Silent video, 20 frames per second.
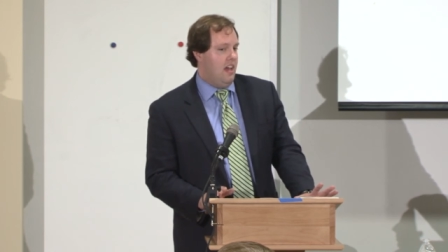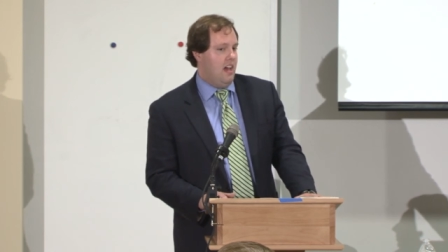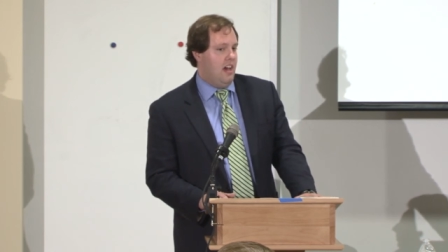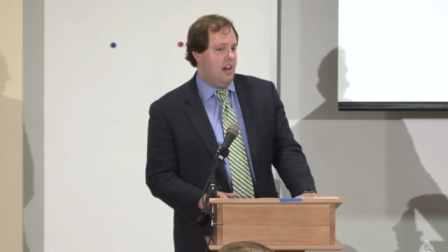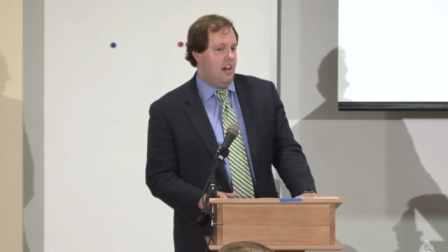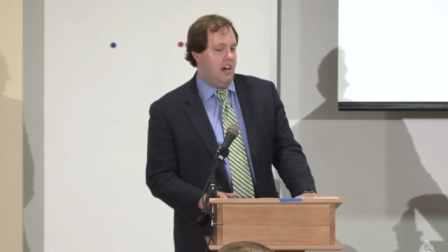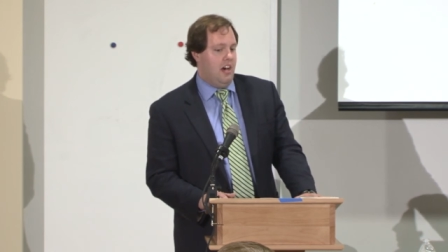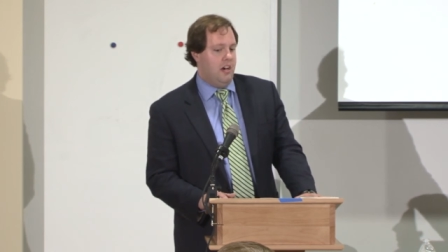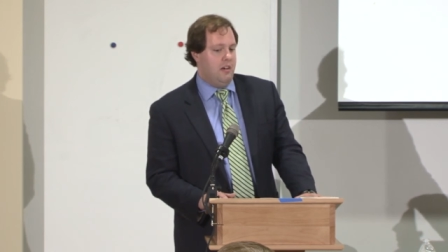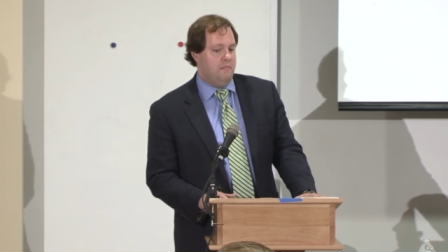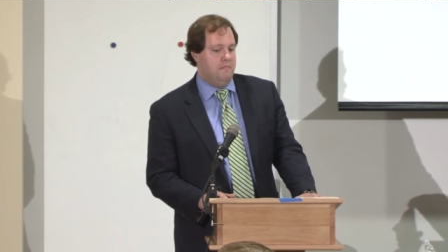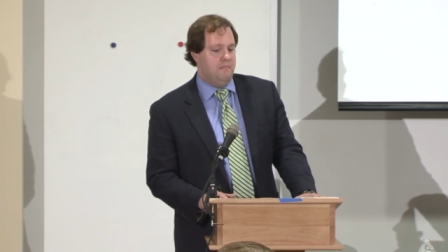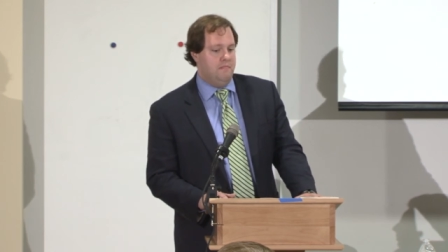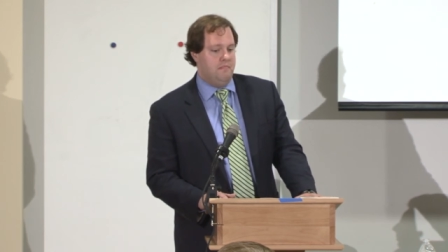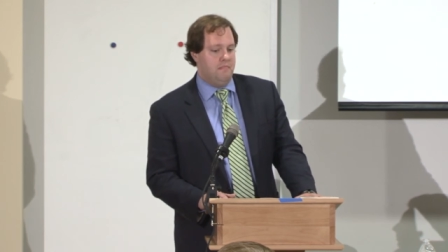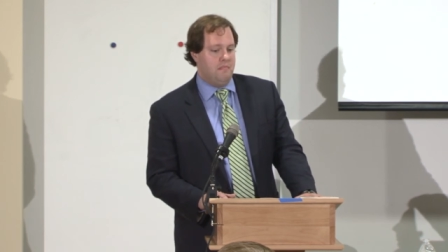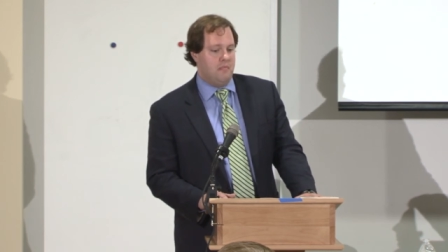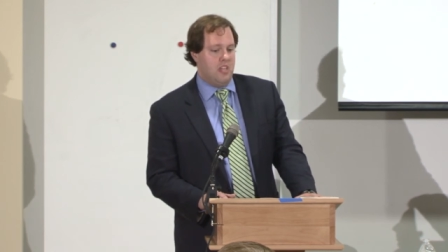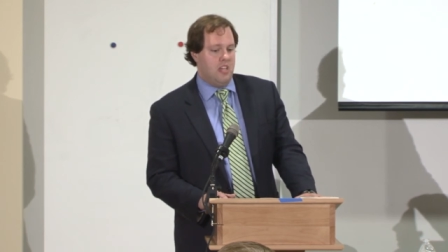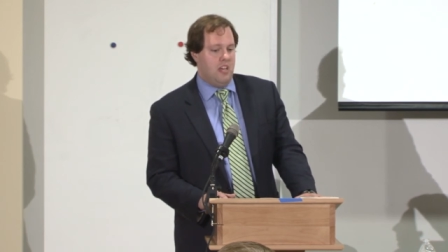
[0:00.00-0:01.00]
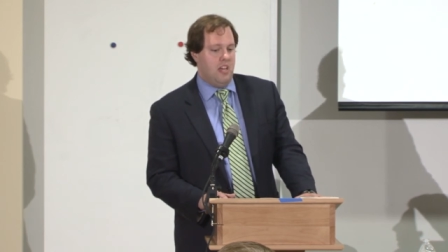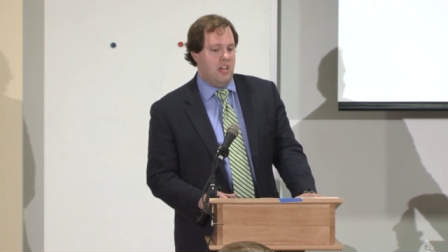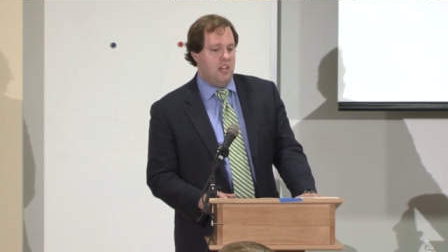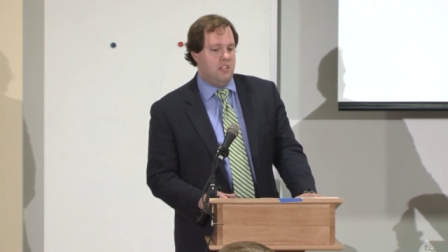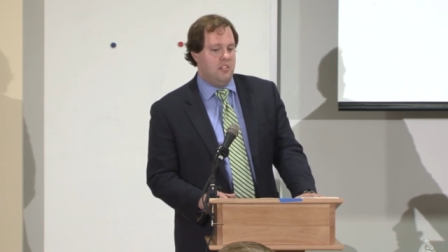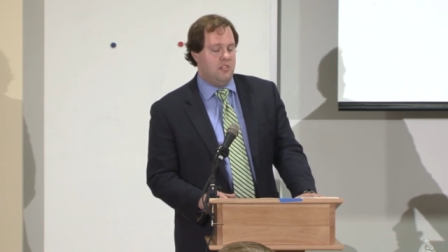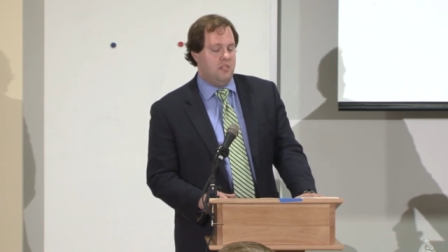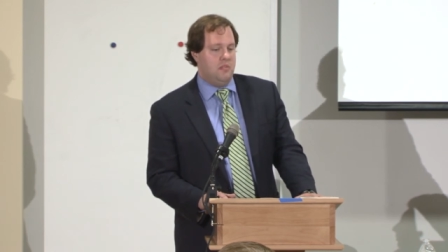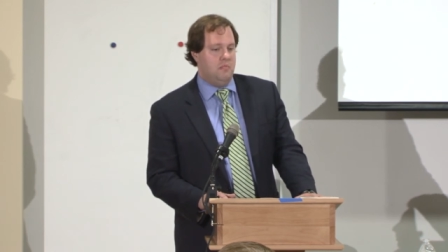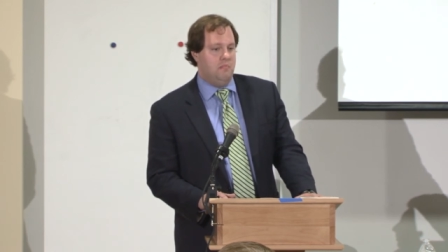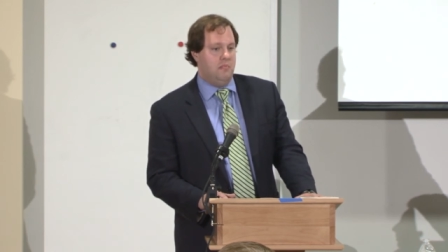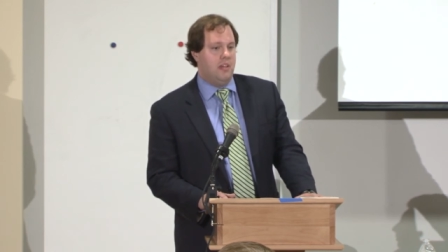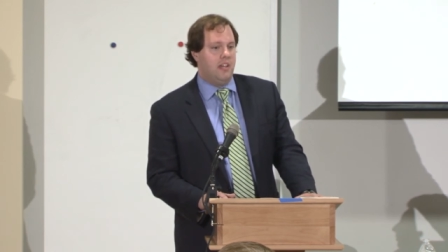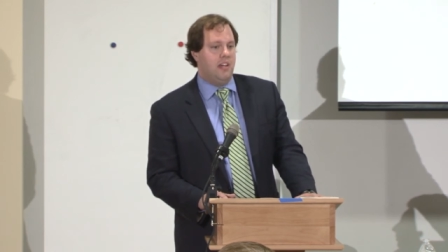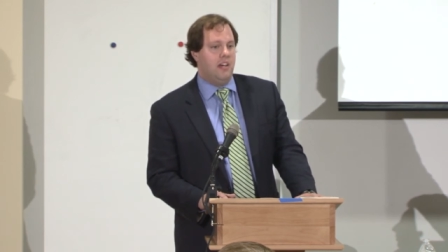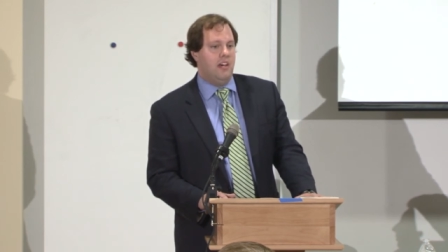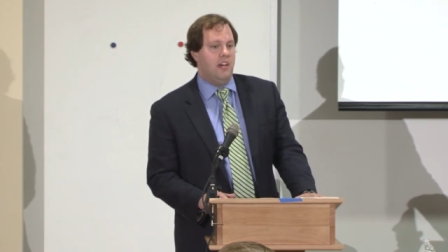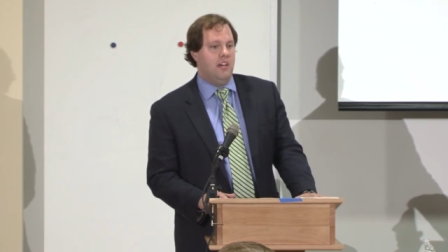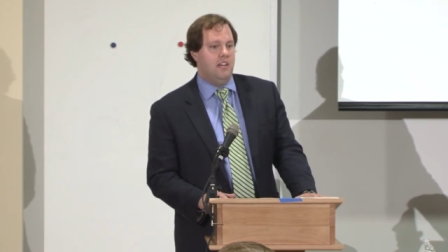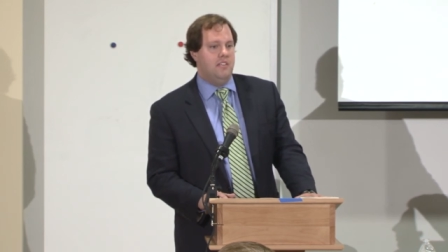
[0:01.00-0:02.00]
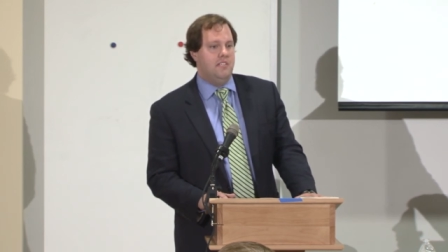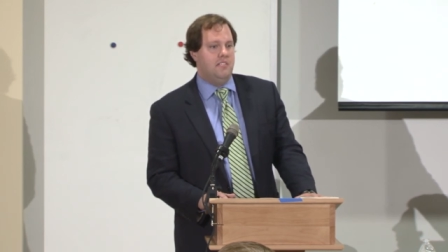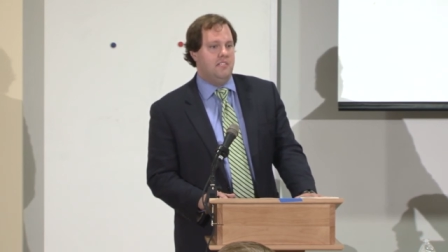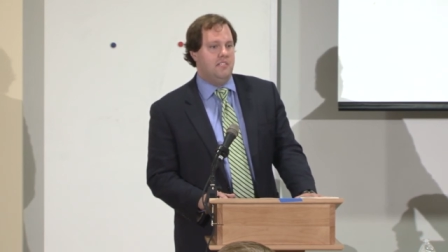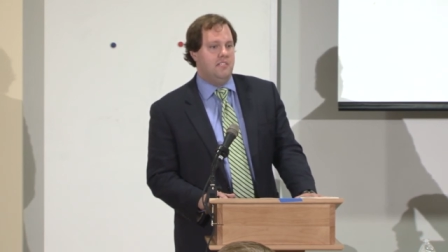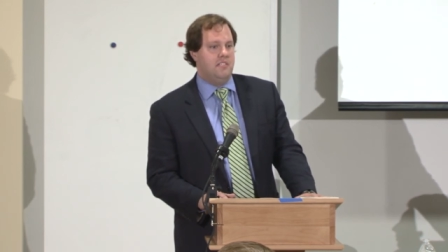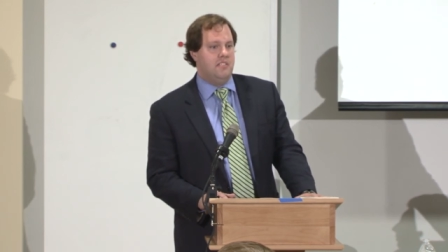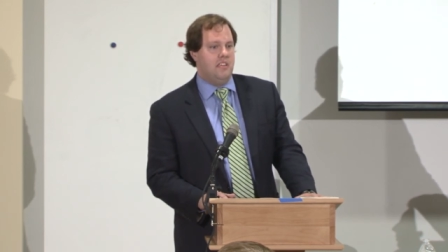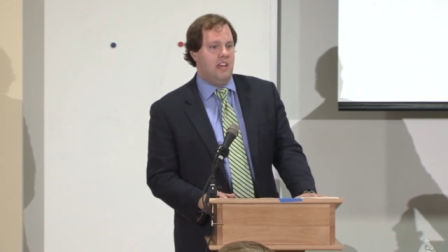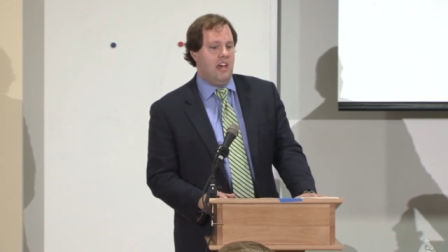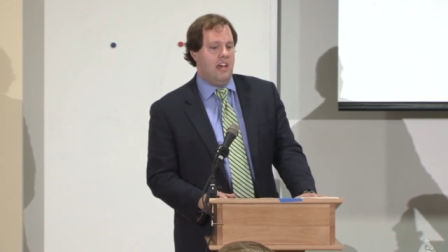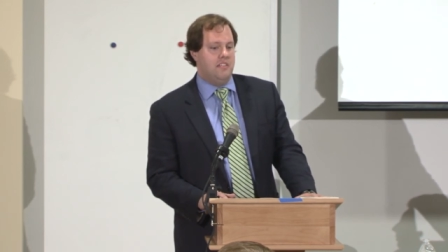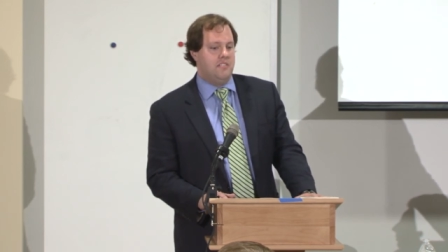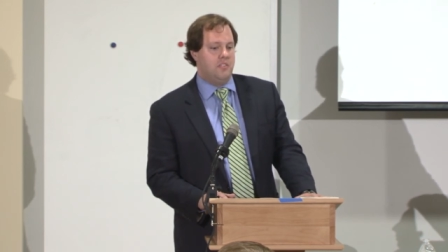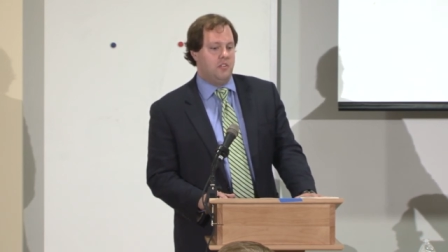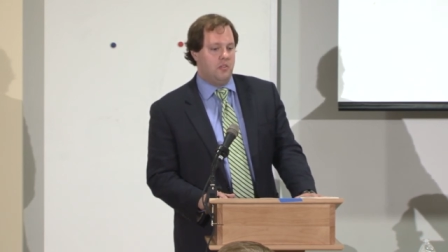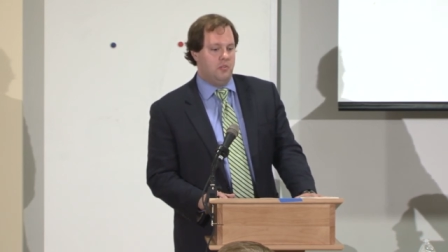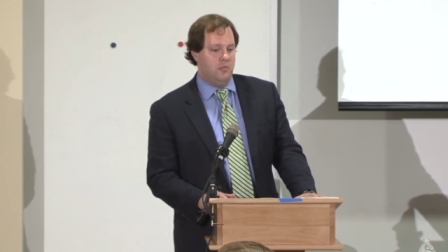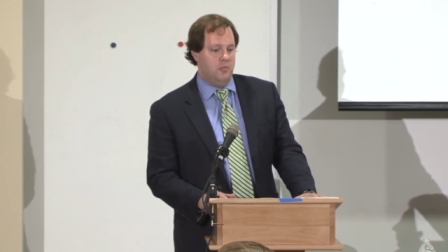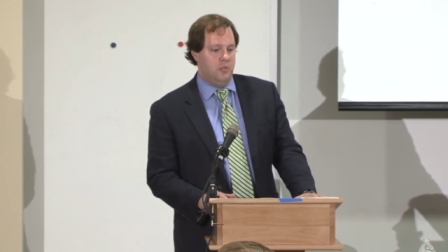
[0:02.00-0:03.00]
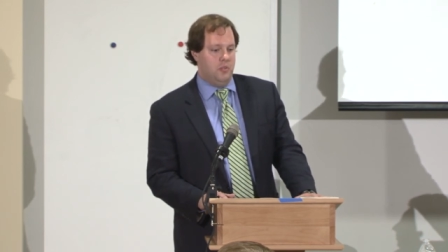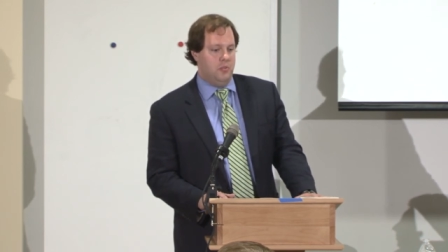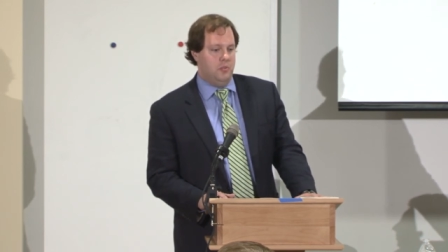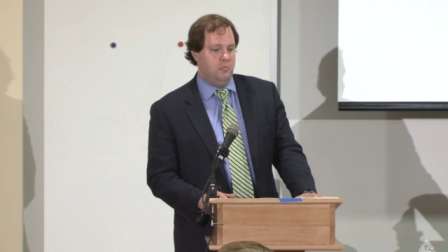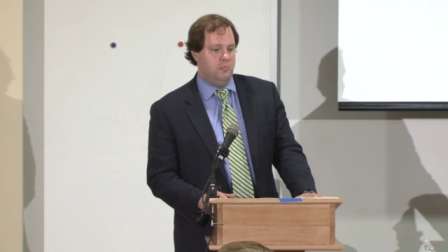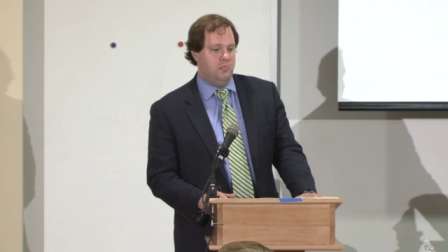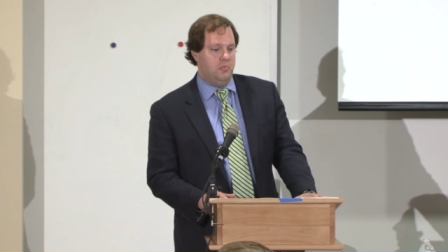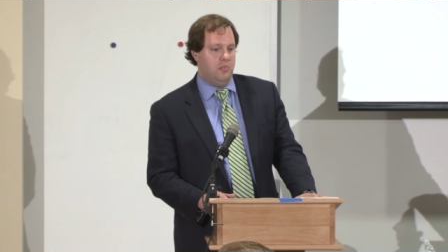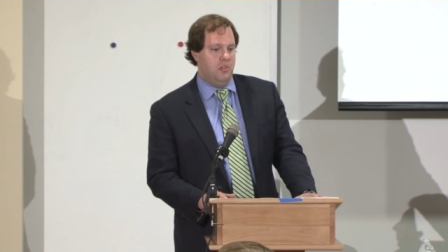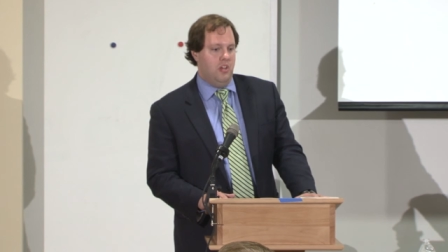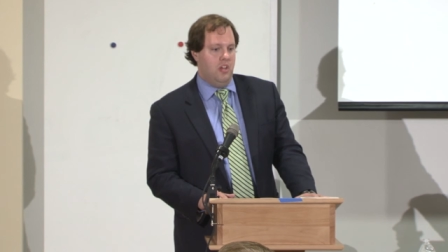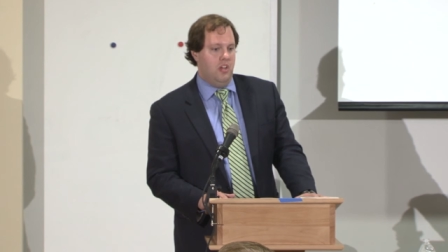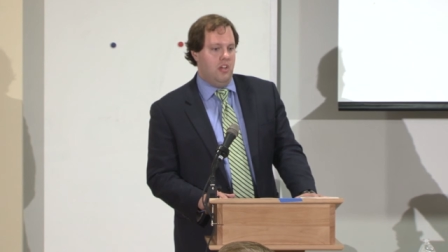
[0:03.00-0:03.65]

And because, as a group,